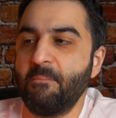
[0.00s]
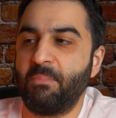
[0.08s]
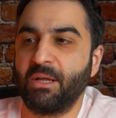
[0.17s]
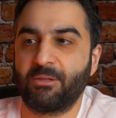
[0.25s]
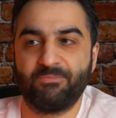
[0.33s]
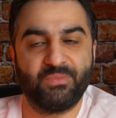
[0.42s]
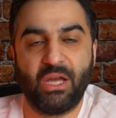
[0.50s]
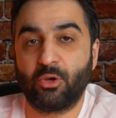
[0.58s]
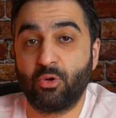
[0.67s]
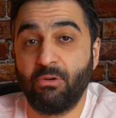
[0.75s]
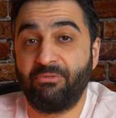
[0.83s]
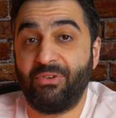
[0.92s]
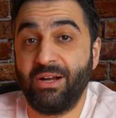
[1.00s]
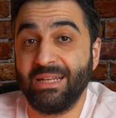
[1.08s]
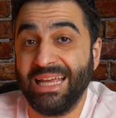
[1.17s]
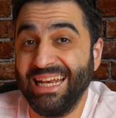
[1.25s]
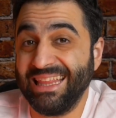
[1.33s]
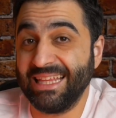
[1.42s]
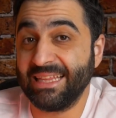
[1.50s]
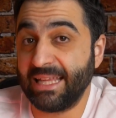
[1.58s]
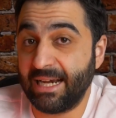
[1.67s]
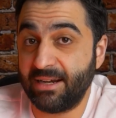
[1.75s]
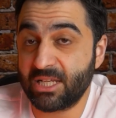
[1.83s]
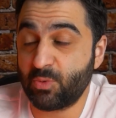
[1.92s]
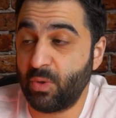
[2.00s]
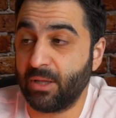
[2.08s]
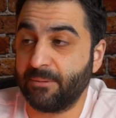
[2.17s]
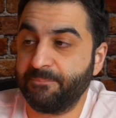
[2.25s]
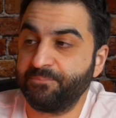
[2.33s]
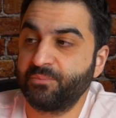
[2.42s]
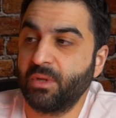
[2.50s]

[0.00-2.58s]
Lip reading: but I couldn't find anything there as well.